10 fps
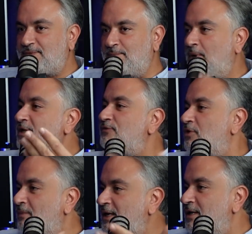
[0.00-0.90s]
money
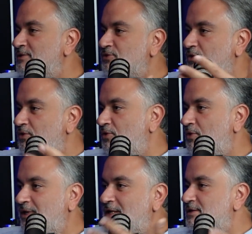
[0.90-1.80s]
for my kids
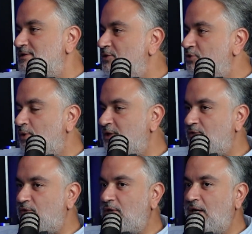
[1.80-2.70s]
or real estate or
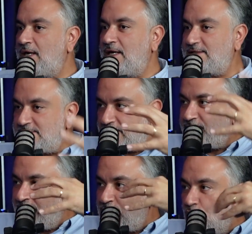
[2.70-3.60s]
whatever. It's
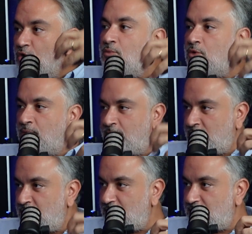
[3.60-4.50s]
living the
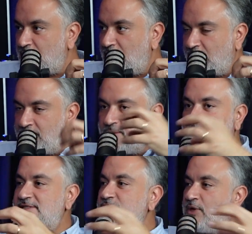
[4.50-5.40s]
moment in the
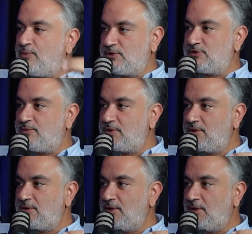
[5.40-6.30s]
best way possible.
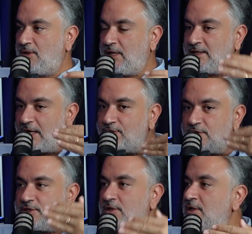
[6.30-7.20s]
And
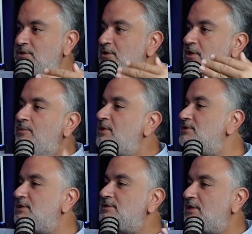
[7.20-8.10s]
every generation
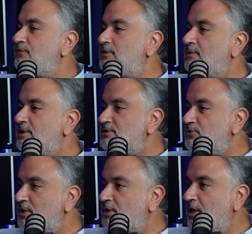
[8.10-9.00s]
rebuilds itself in the
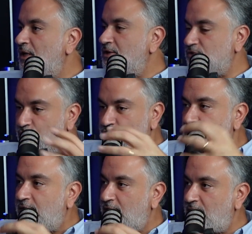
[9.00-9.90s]
best way. So
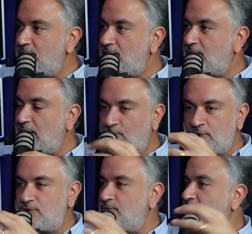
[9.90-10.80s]
today, I
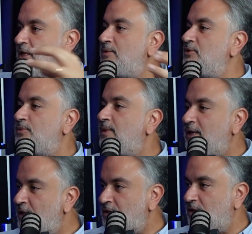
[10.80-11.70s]
want to be able to
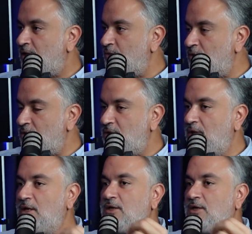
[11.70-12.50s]
buy anything I want,